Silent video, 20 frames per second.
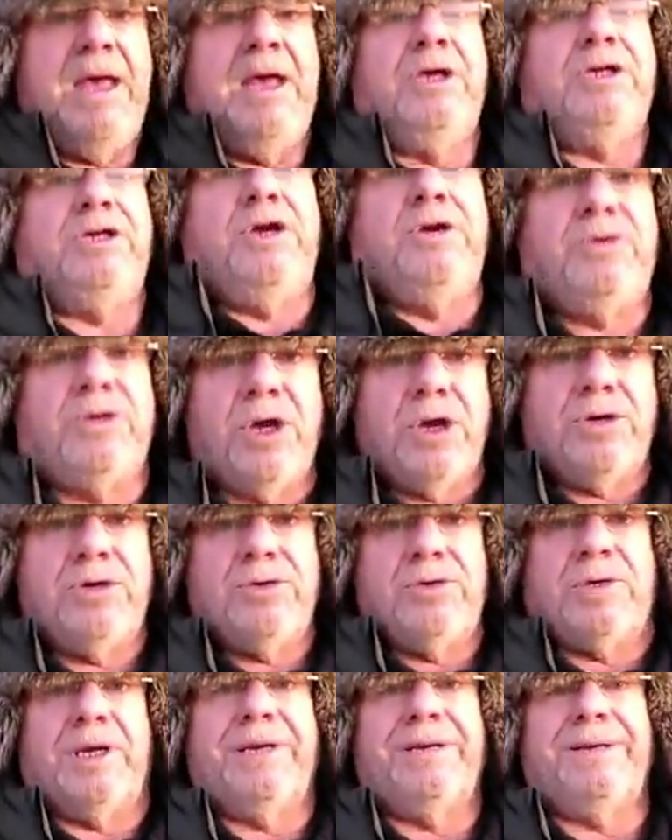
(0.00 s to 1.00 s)

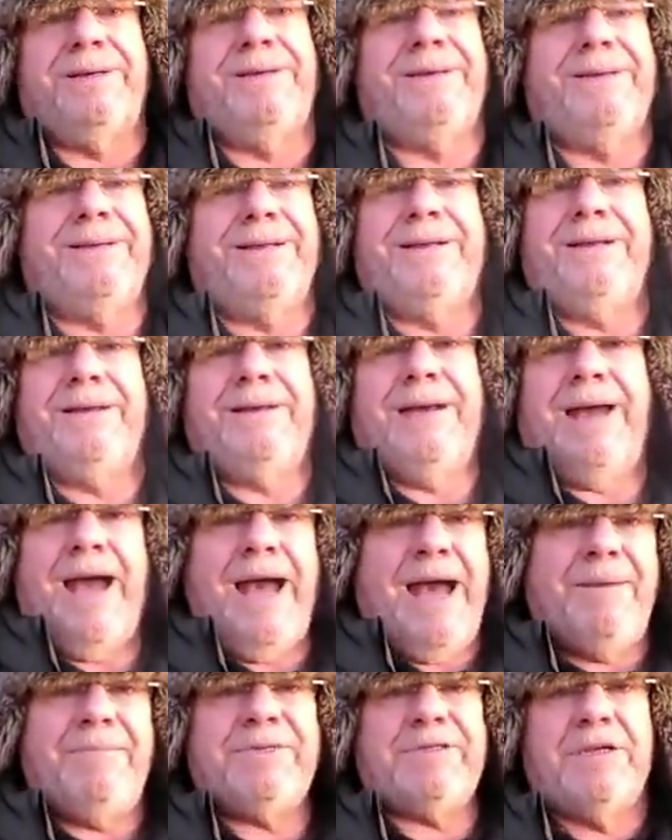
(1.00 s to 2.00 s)
UKOOG,
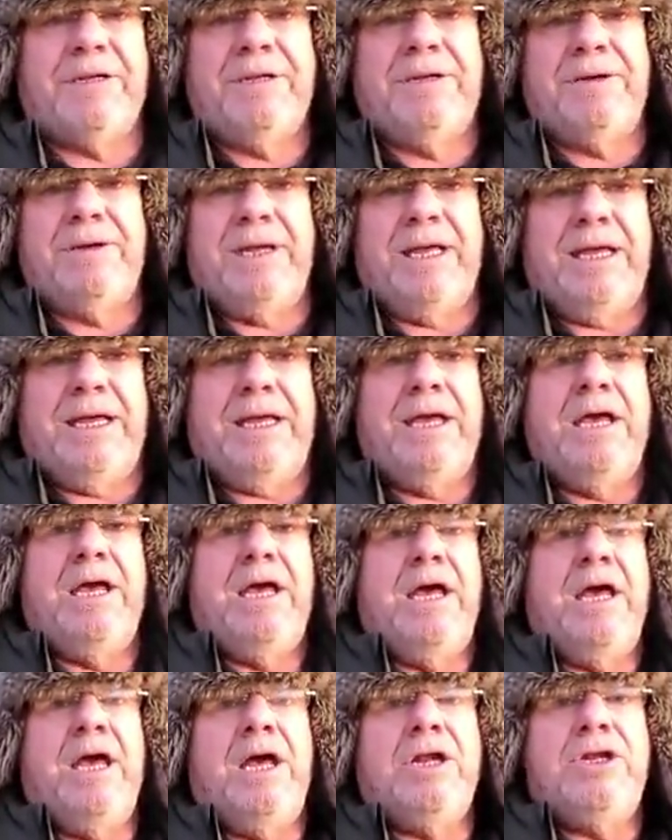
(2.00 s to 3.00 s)
absolutely
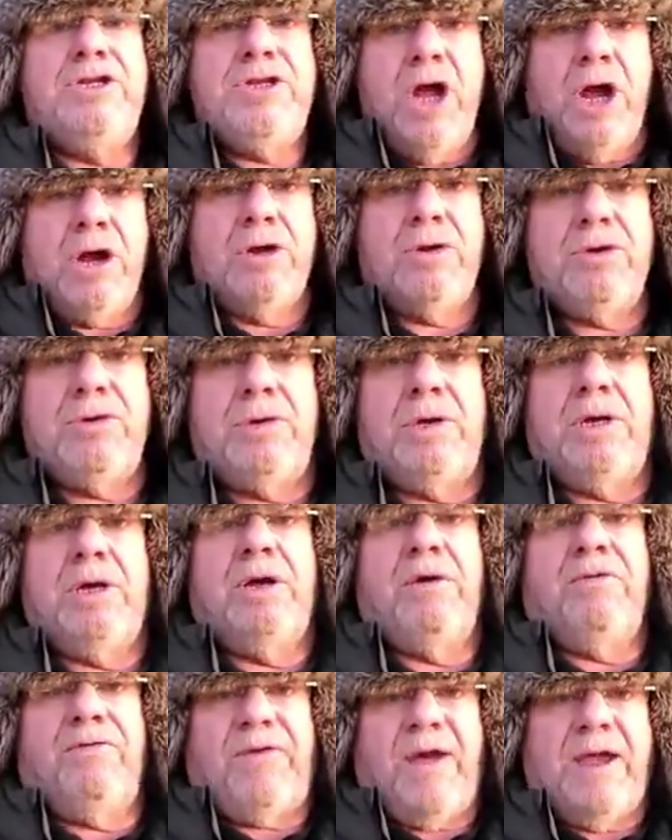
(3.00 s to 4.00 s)
no
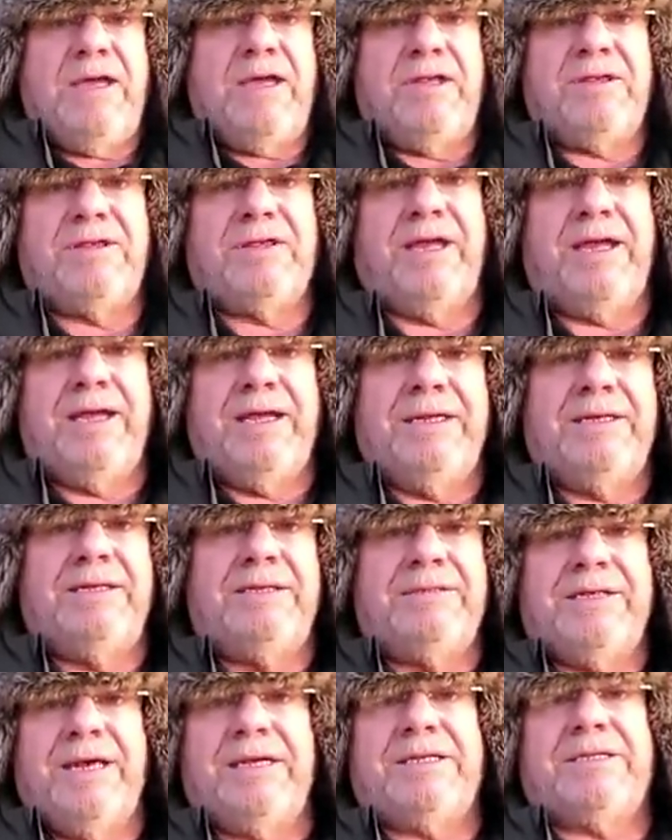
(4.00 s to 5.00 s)
faith
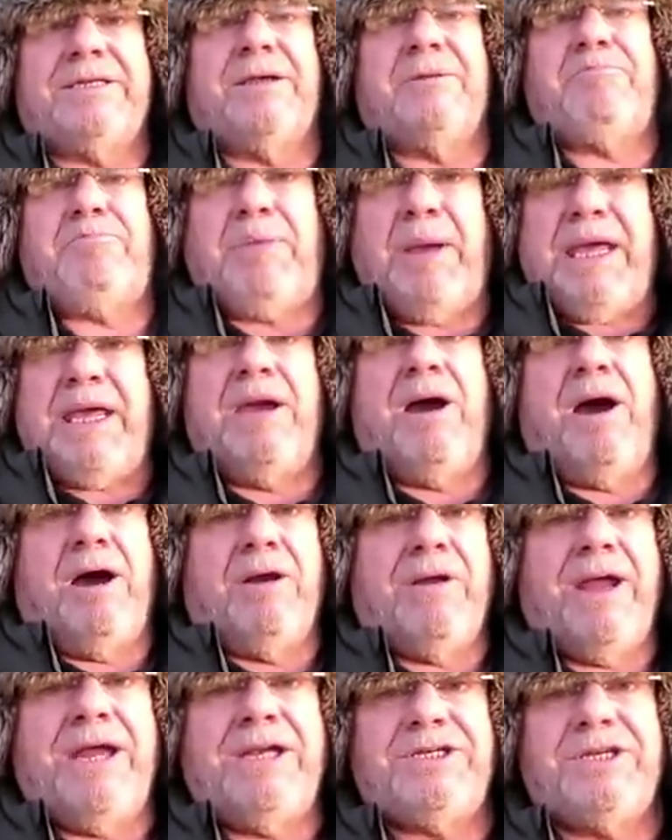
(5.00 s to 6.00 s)
in this
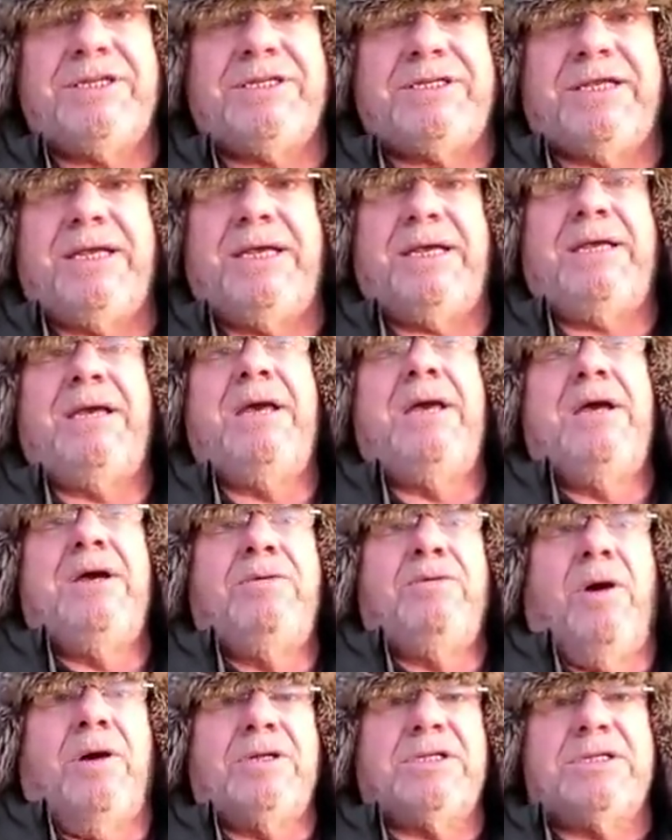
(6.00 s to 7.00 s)
PR agency
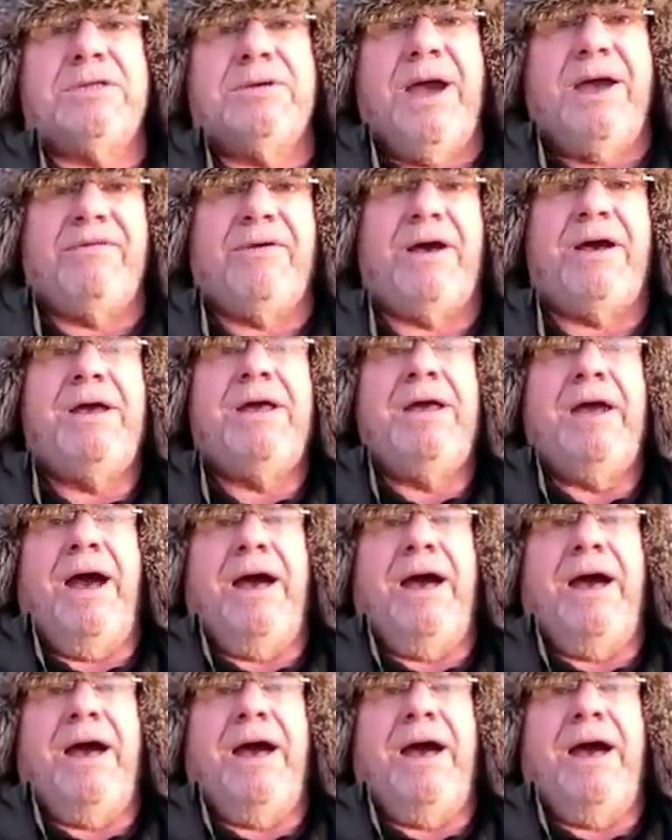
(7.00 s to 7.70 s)
whatsoever.